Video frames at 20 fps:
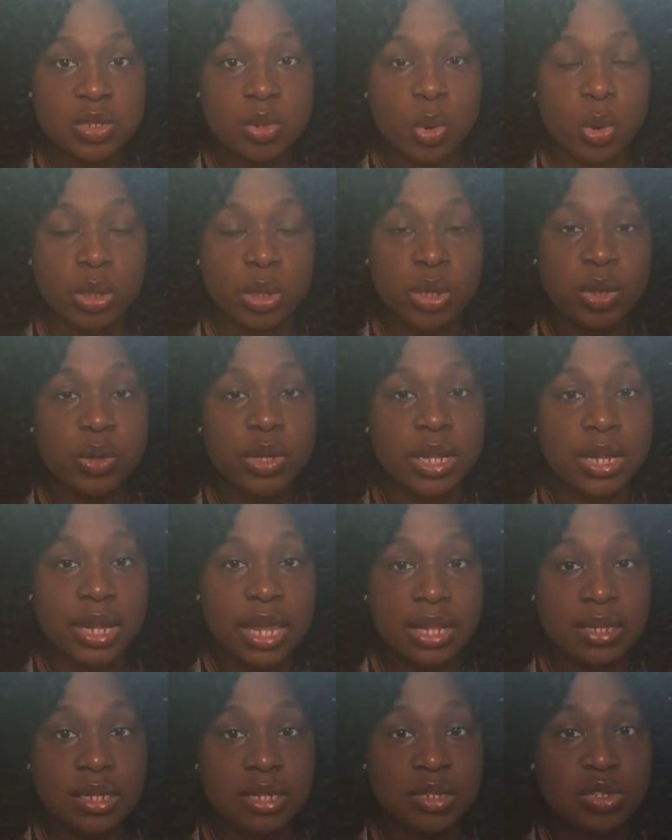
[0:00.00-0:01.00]
on you
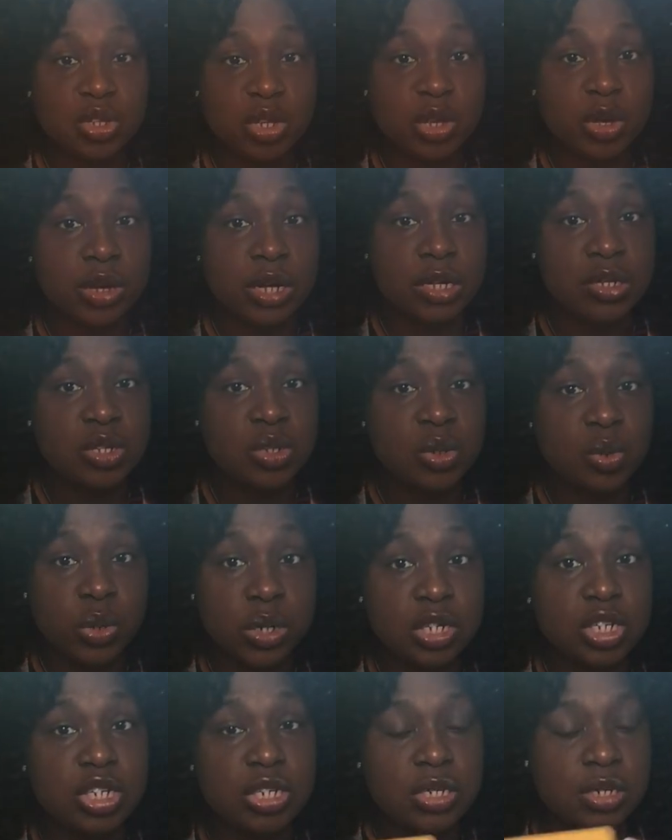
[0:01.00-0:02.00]
connecting to your
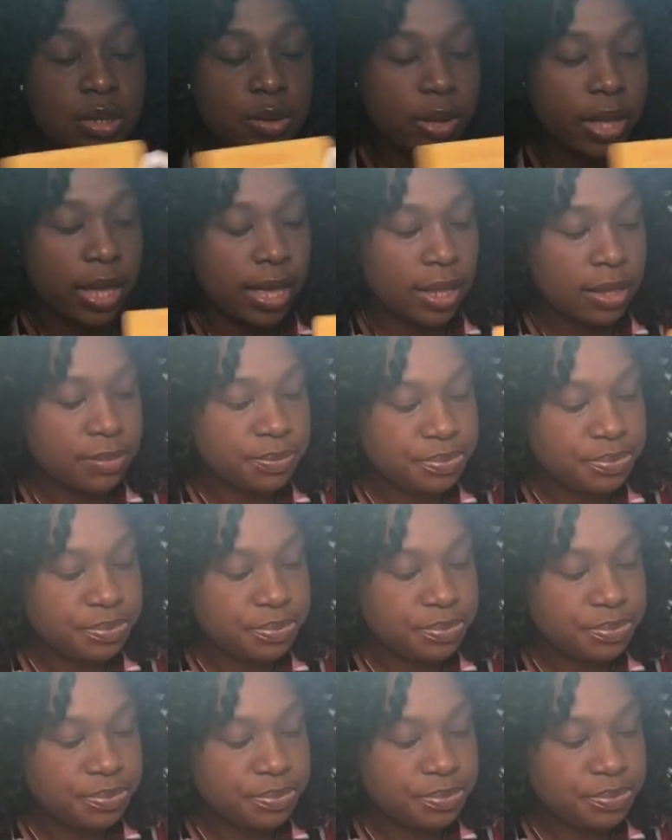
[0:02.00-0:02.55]
intuition, okay?